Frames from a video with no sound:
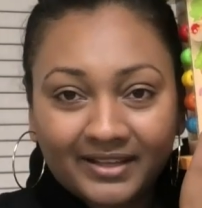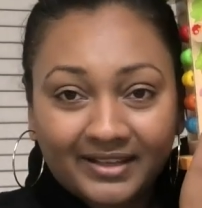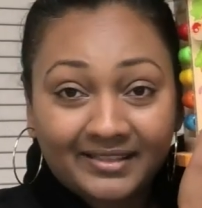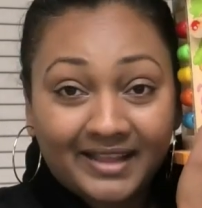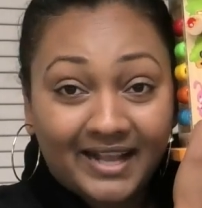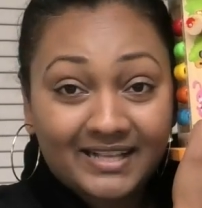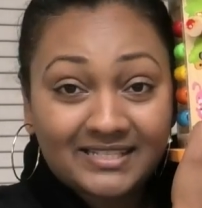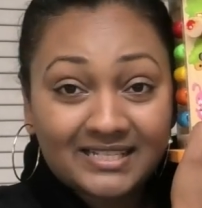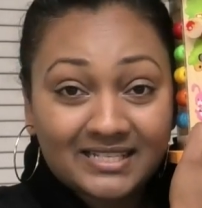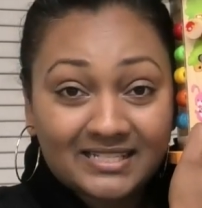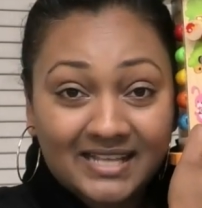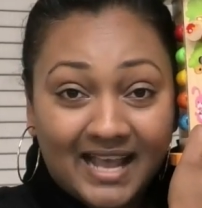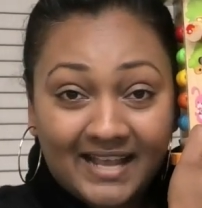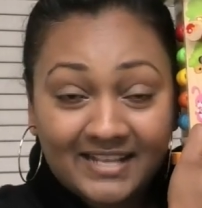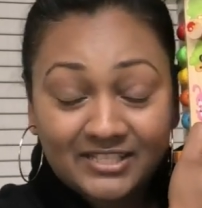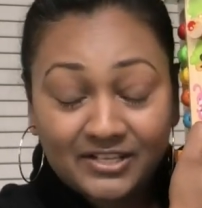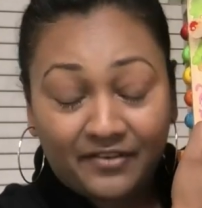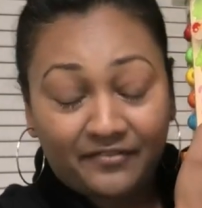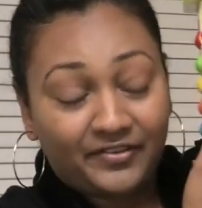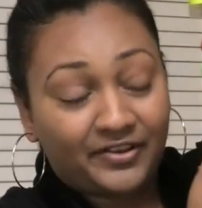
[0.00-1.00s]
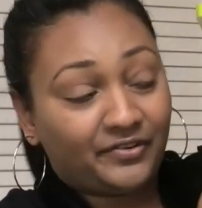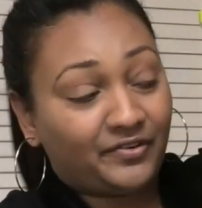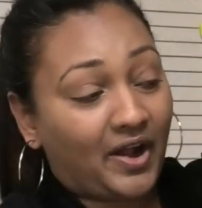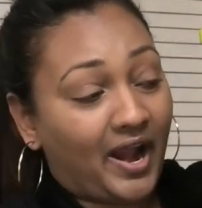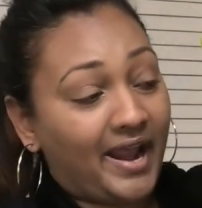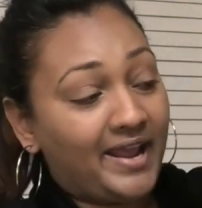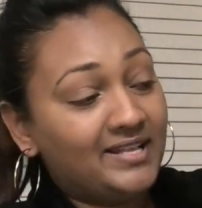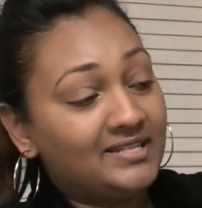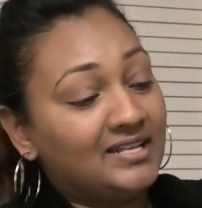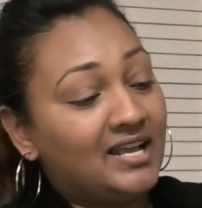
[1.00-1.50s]
that's the size of it,
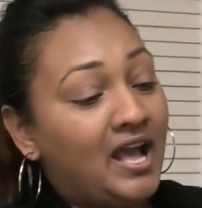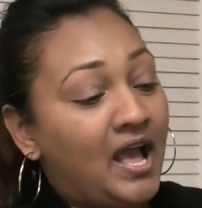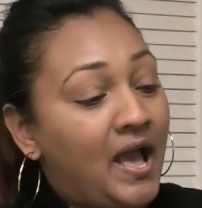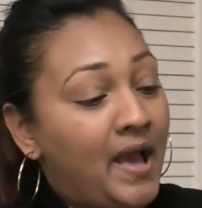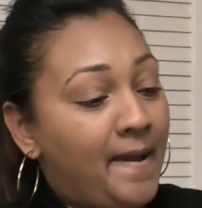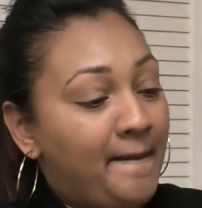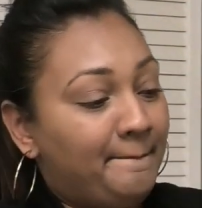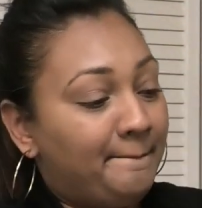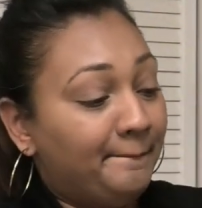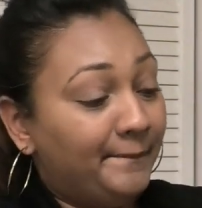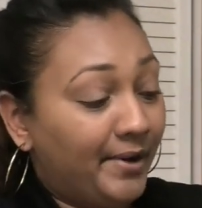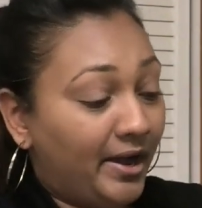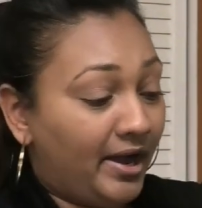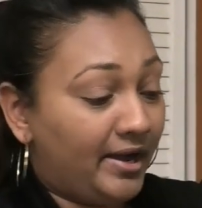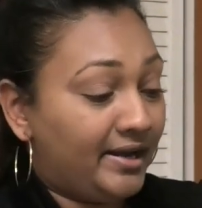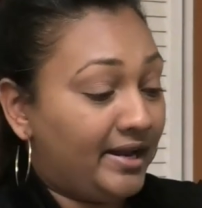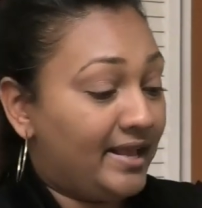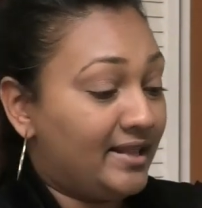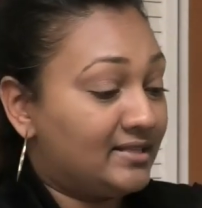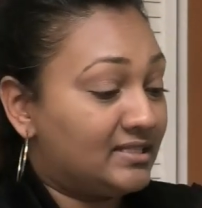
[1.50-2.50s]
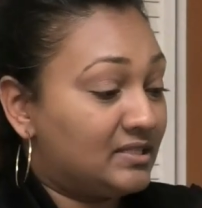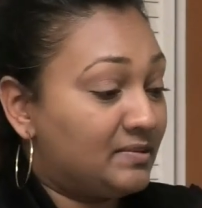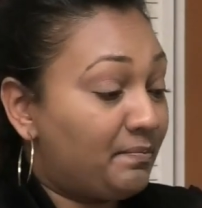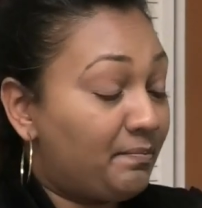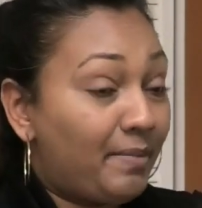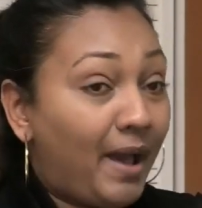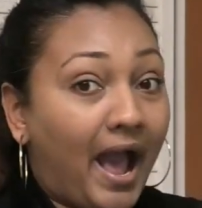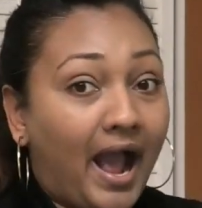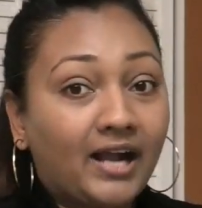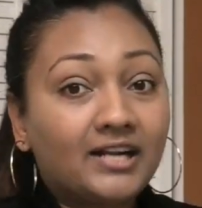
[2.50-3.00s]
right? But it's
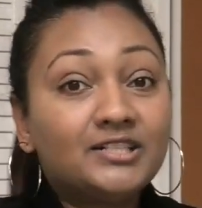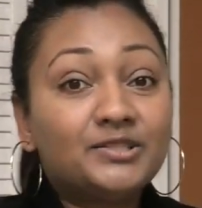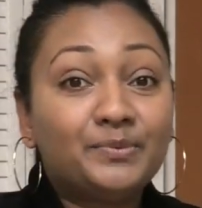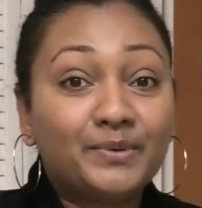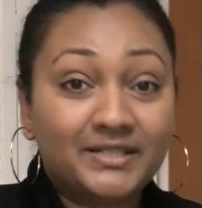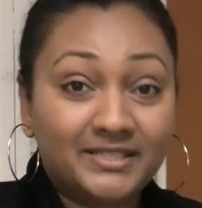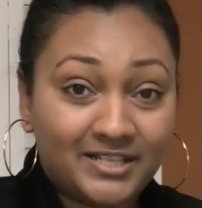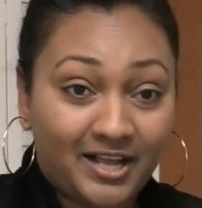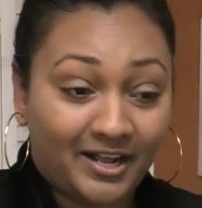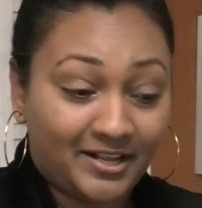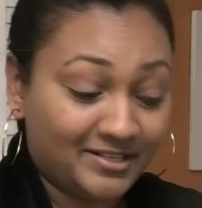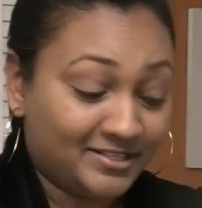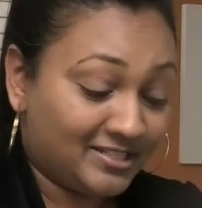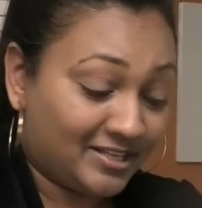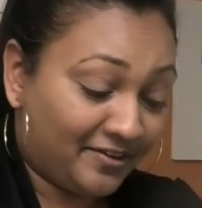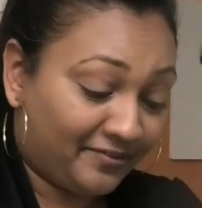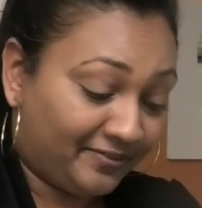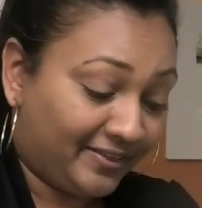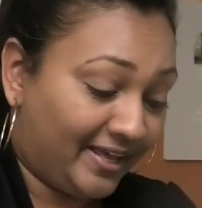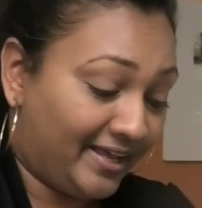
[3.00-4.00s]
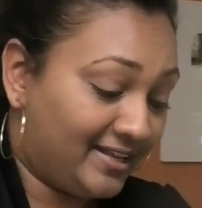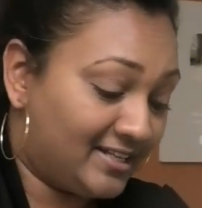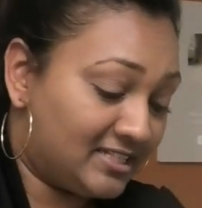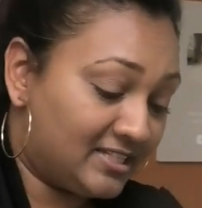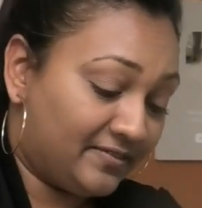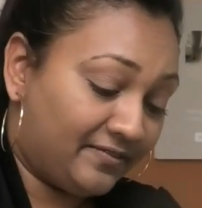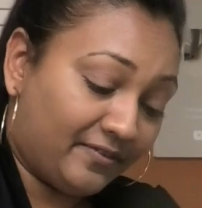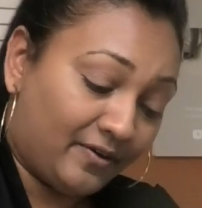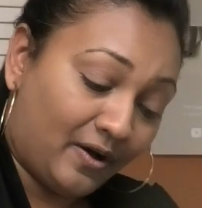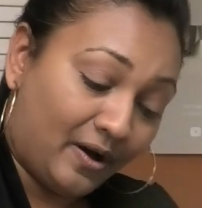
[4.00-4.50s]
packed with tons of things
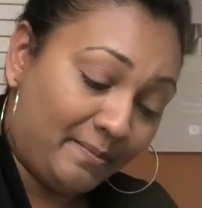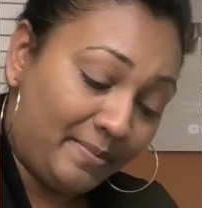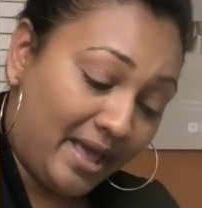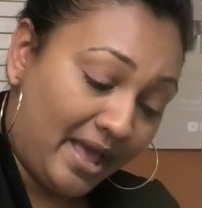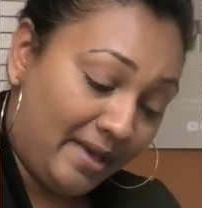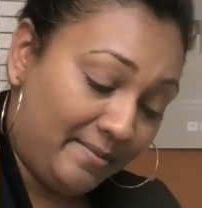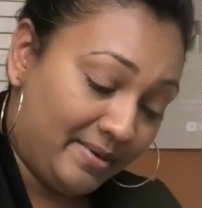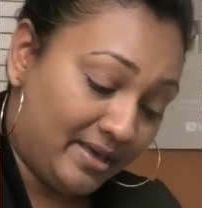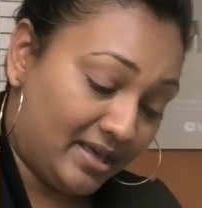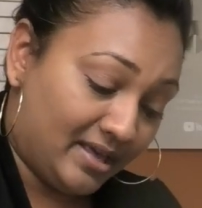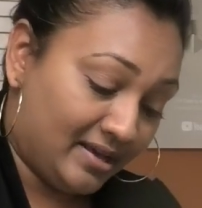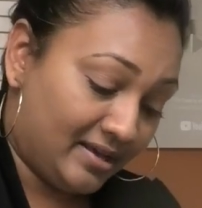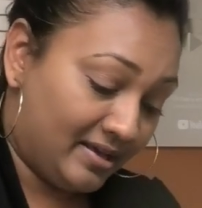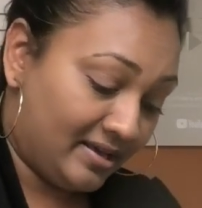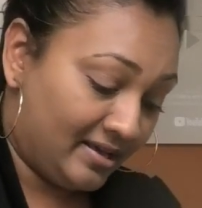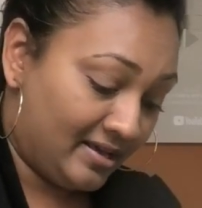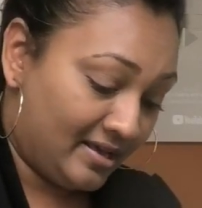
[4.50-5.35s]
for a baby.